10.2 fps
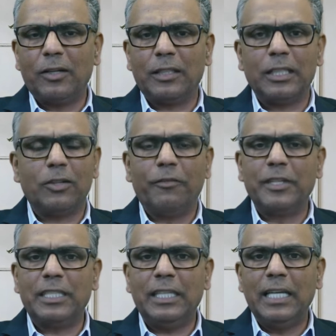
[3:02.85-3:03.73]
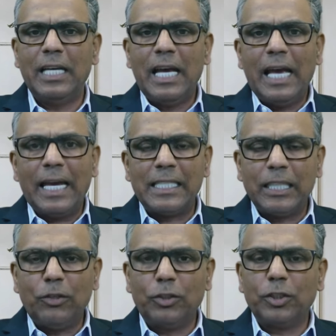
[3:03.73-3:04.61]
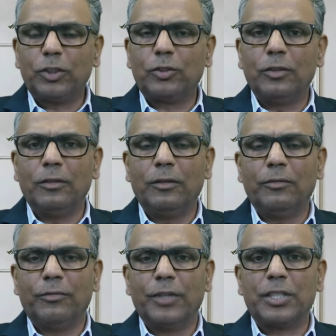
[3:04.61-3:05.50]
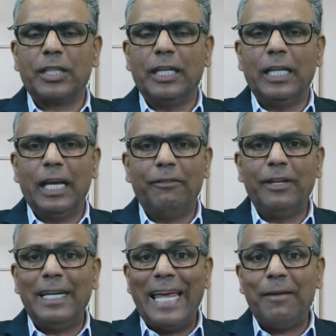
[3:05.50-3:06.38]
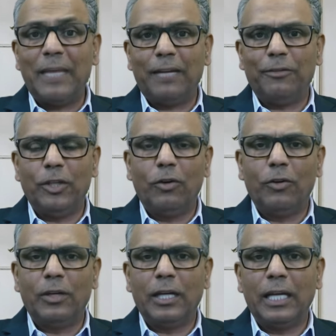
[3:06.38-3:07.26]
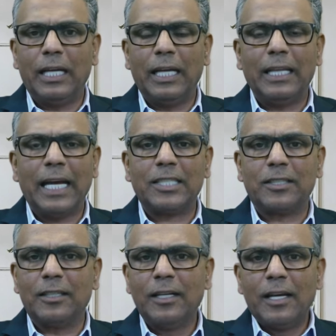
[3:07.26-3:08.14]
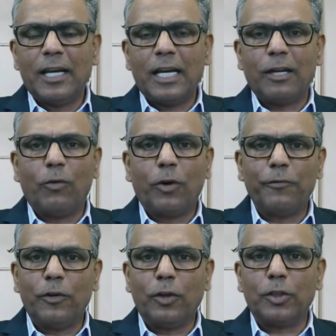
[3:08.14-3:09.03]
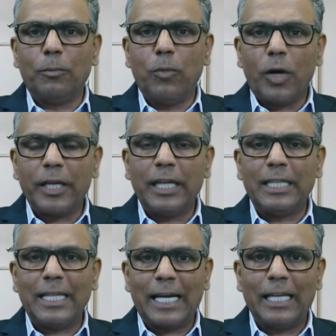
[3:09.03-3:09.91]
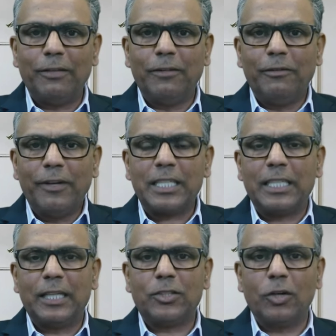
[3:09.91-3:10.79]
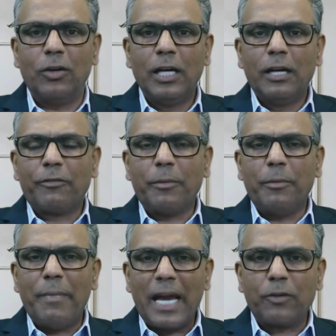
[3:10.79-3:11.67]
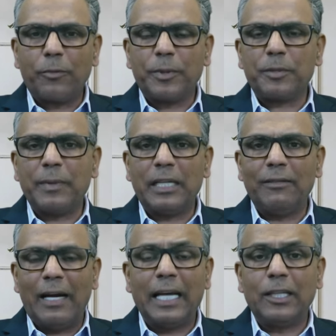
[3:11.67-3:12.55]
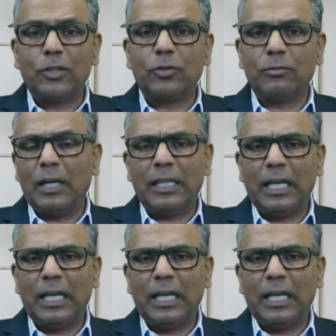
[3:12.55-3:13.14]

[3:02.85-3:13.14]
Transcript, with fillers: there's obviously execution uh, risk in every name that we own, and and that's the, kind of what we call the blocking and tackling of investing. So from a macro perspective, I think I, I